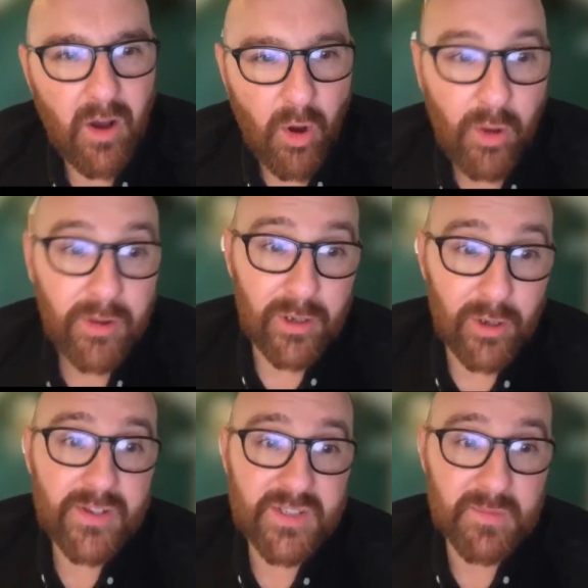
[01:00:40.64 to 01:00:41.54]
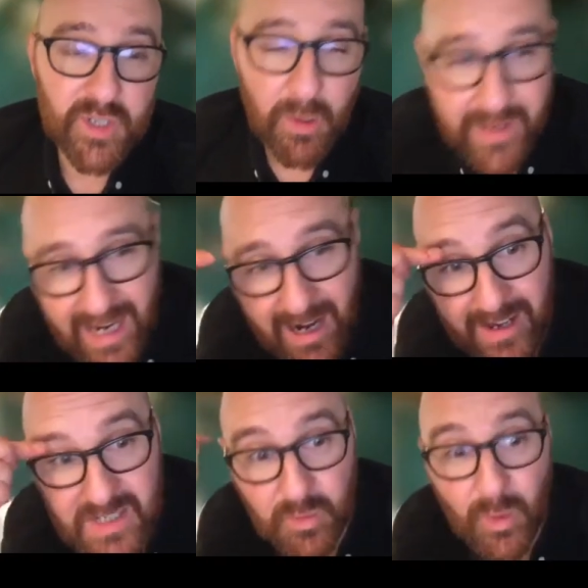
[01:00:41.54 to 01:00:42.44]
all the other subgenomic
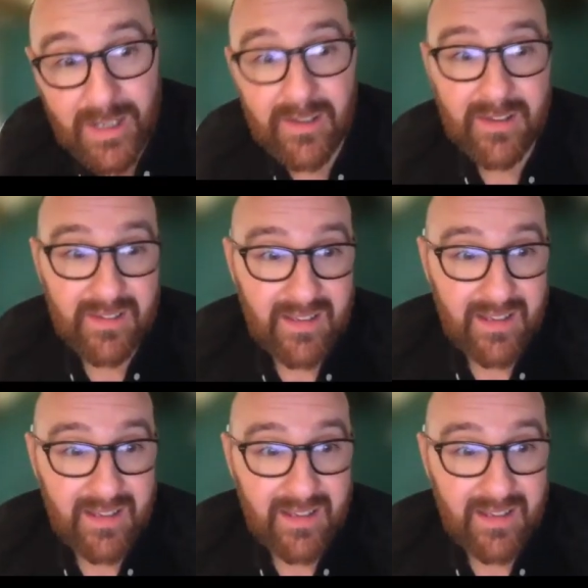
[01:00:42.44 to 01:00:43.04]
RNAs will